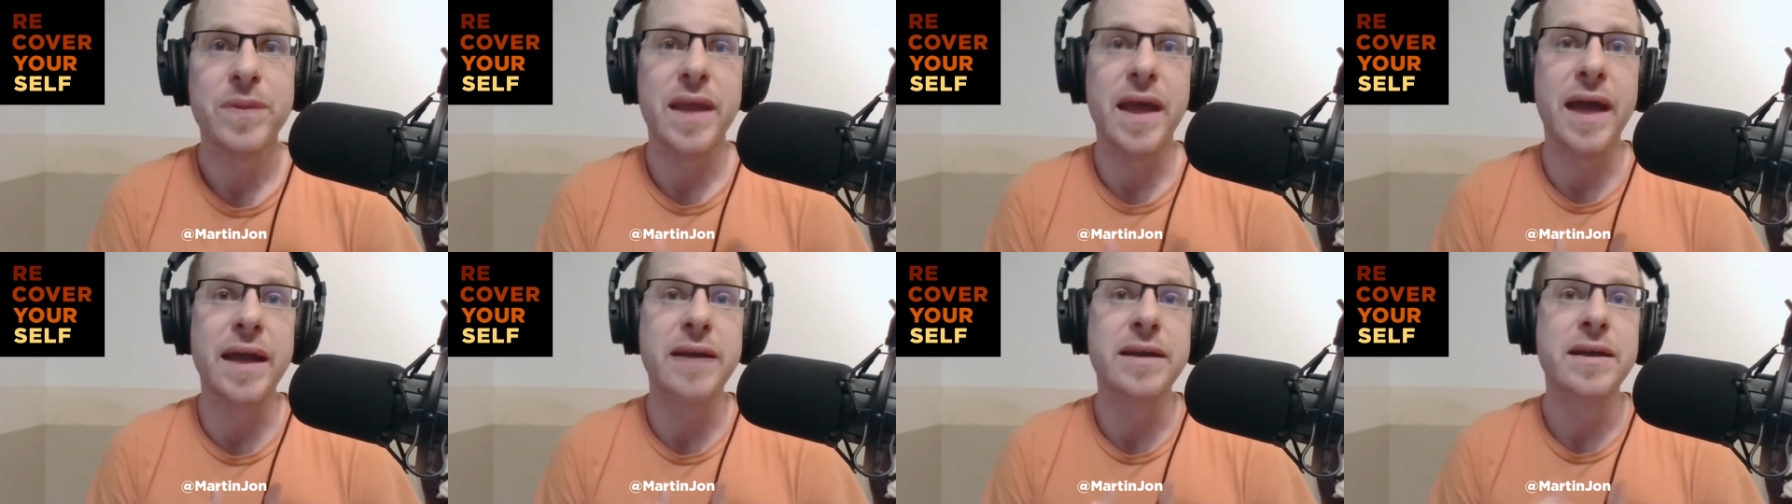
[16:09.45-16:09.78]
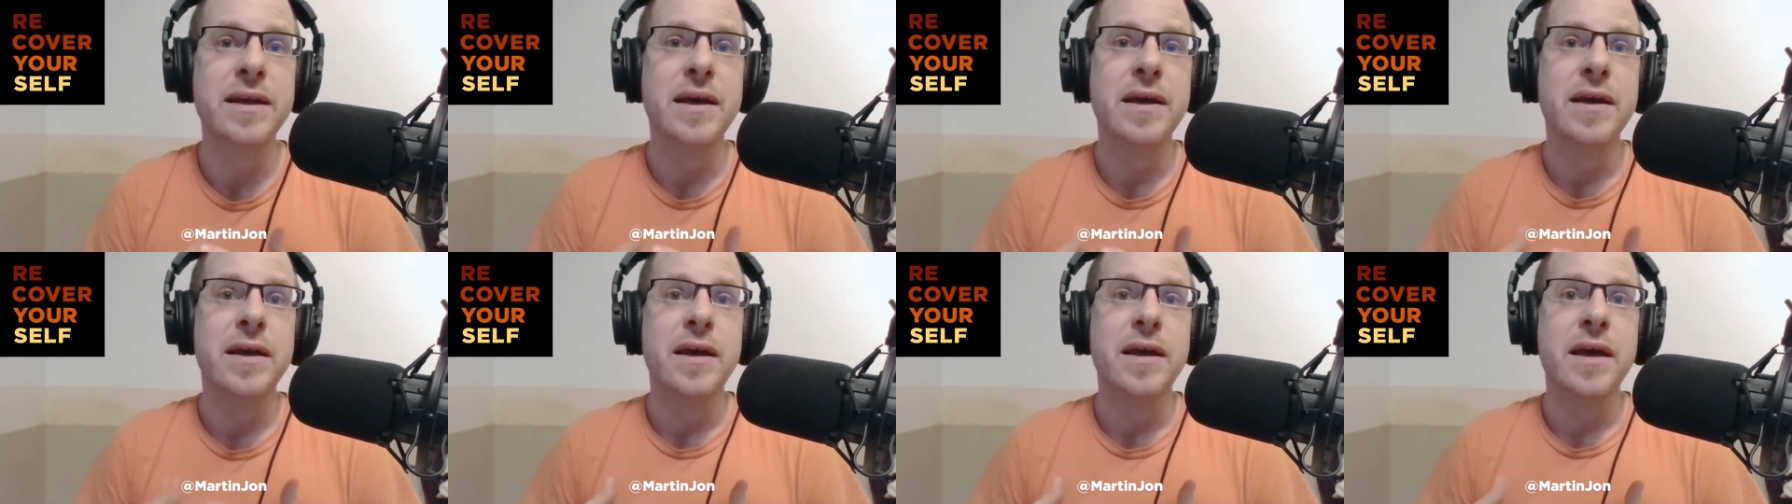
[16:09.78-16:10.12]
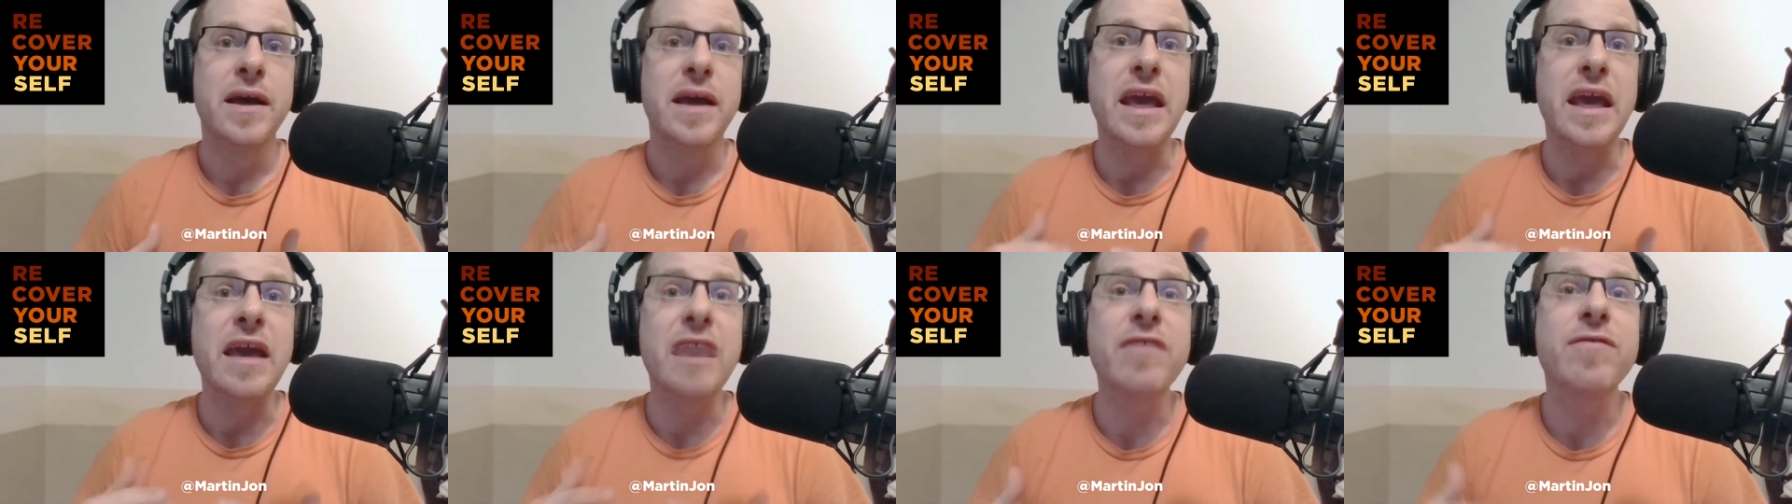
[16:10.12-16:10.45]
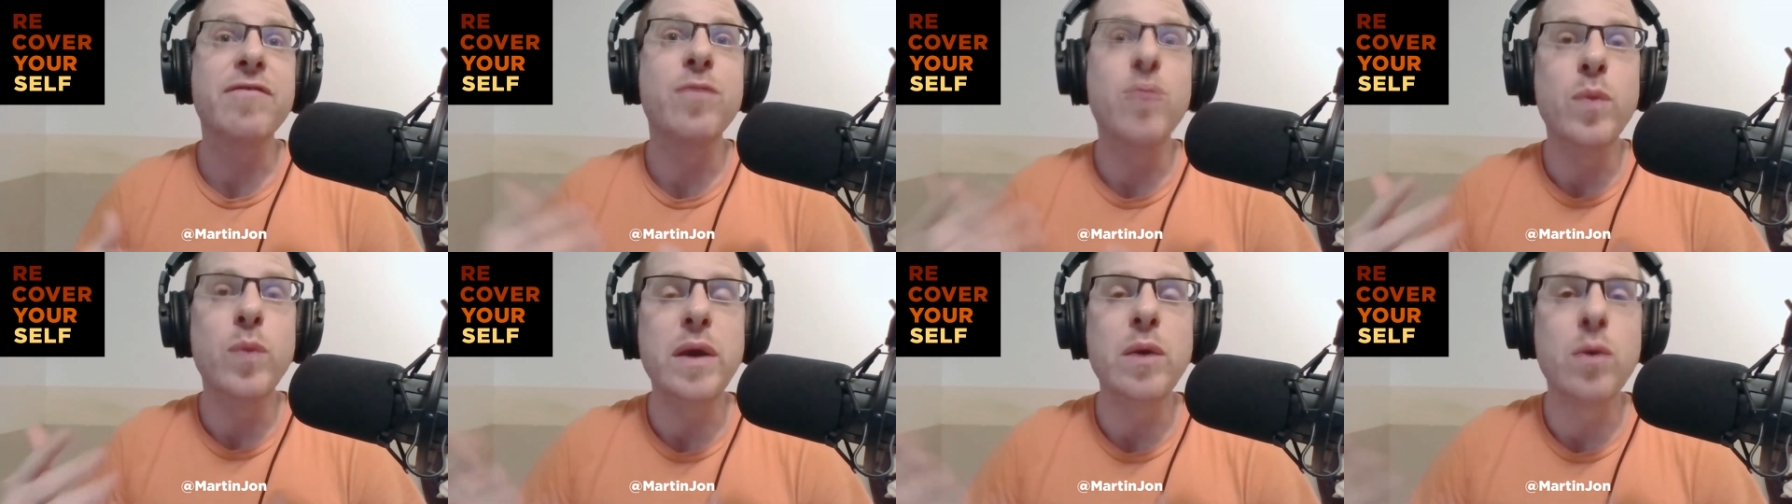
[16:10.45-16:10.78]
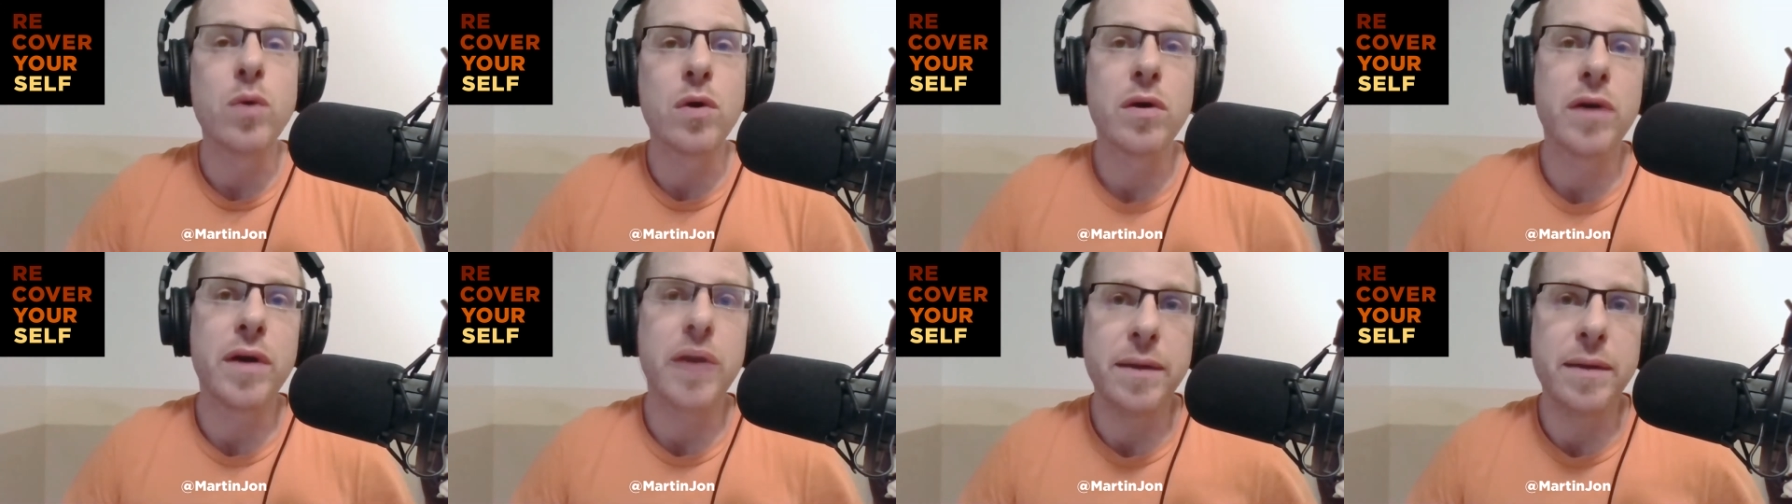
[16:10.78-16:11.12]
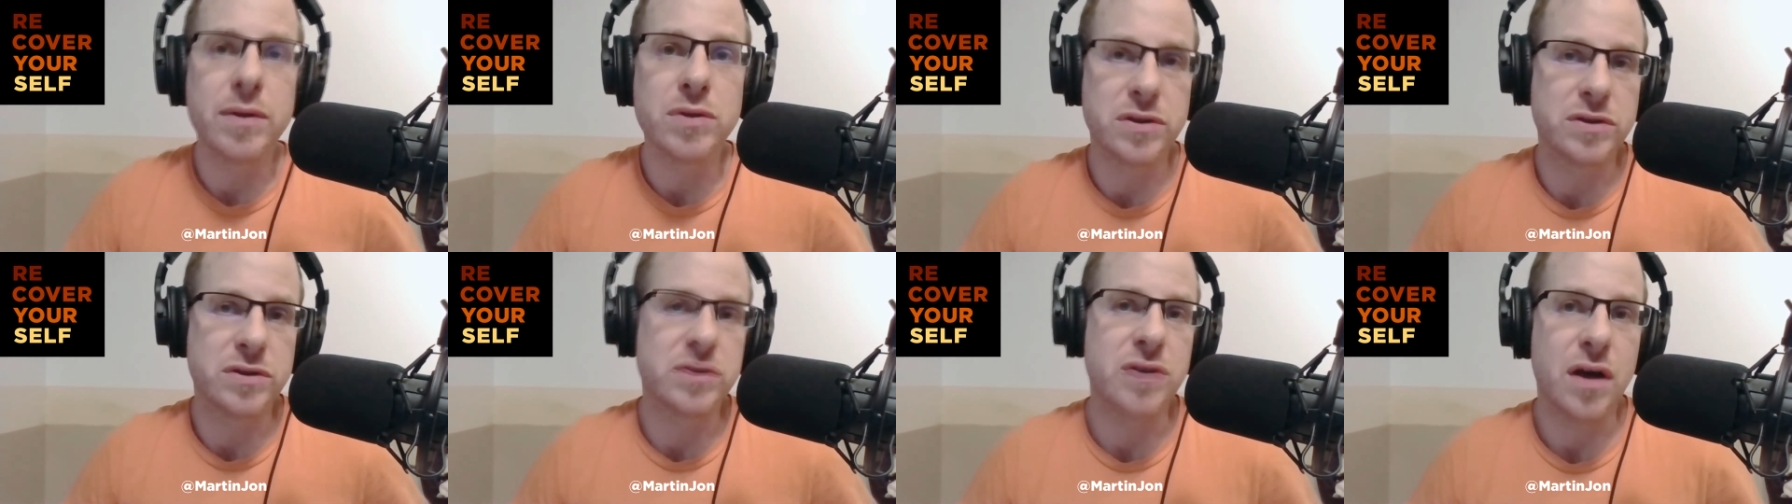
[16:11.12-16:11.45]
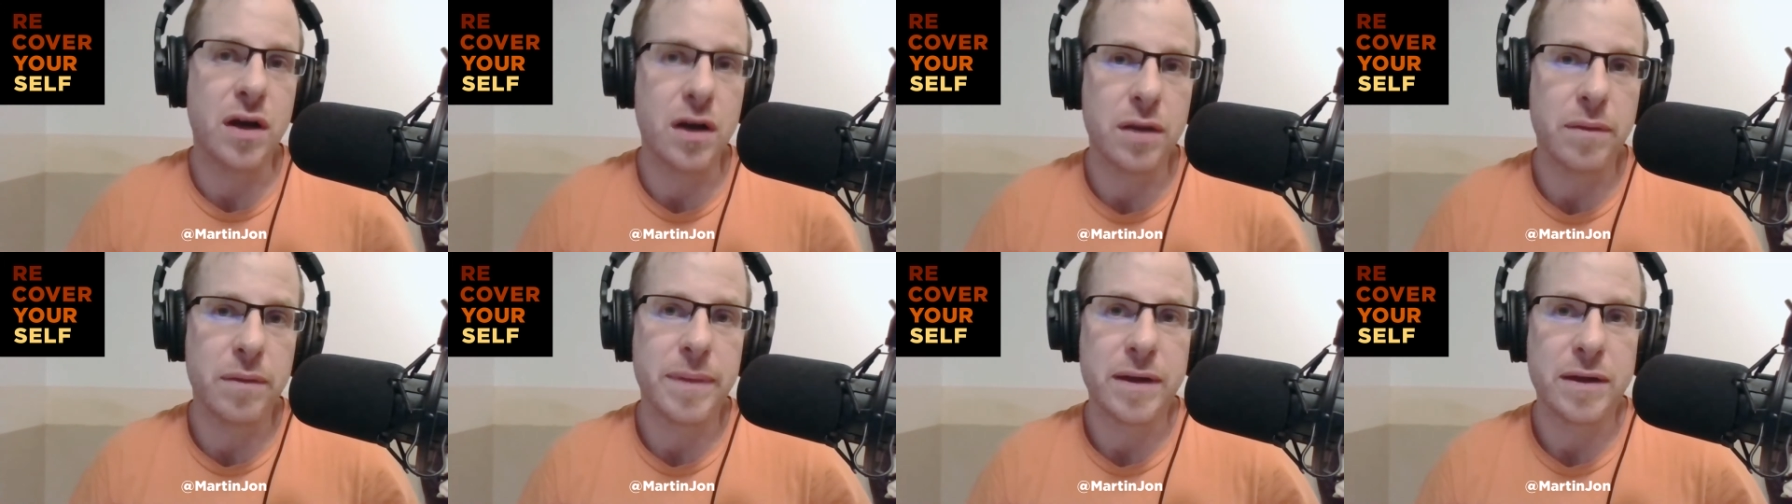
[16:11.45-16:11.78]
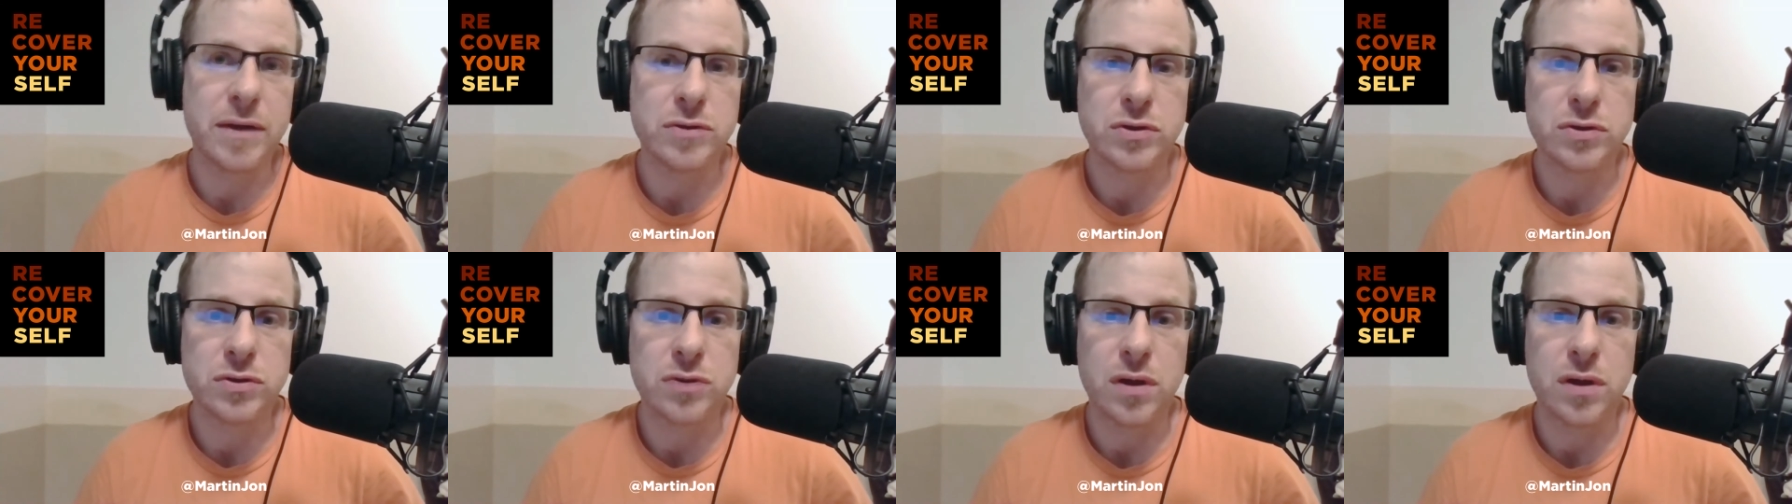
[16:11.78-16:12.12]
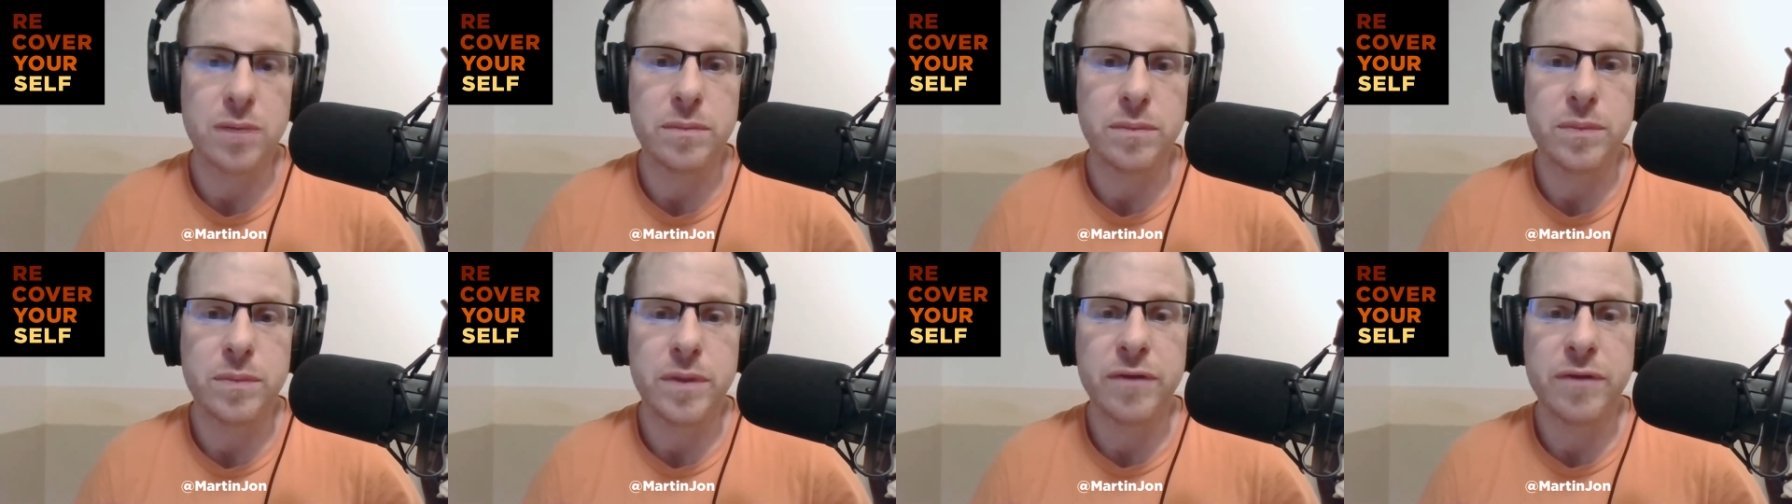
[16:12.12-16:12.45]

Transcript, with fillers: And if we were able to talk about Trump,